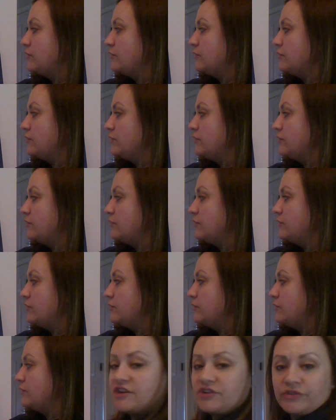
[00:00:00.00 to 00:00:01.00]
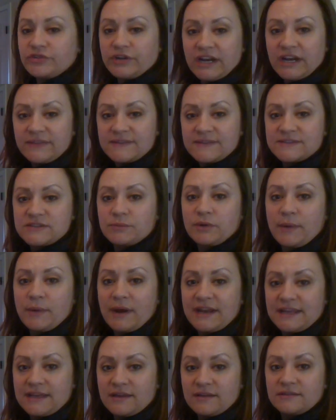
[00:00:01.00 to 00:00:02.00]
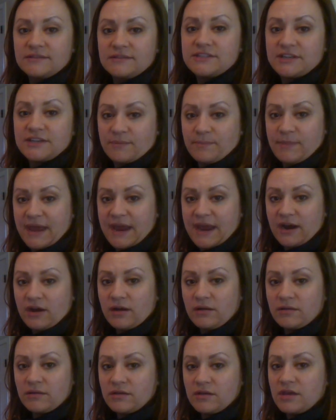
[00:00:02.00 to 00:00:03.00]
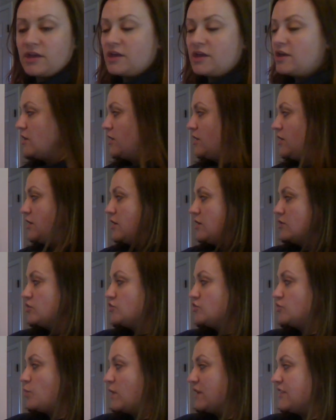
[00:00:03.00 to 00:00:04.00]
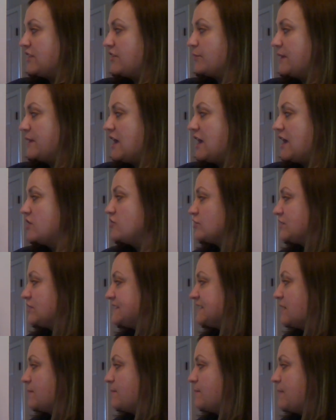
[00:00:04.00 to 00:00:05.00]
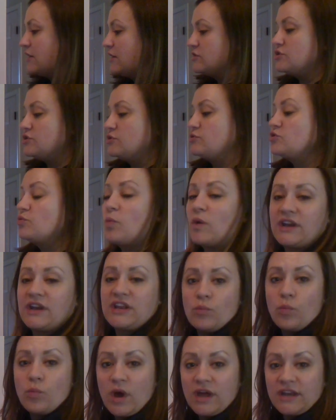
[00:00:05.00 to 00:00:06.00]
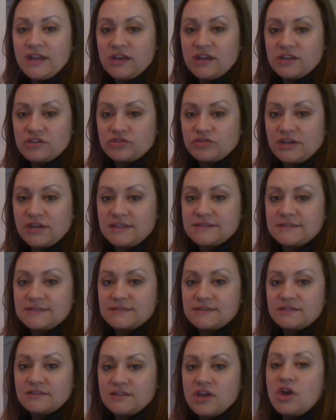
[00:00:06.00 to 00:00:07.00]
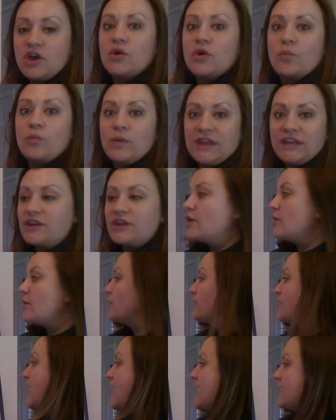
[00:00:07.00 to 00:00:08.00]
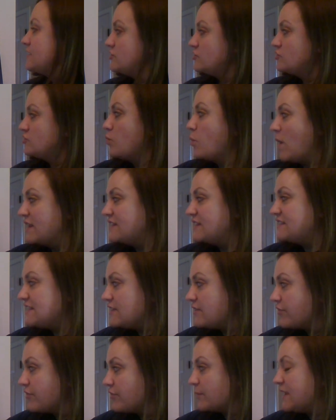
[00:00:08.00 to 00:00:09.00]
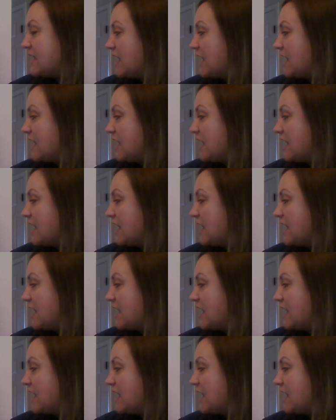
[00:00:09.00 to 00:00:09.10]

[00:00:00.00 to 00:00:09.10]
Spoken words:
of them are to the hundredths, so we're ready to compare. 23 hundredths compared to 21 hundredths. We know that 23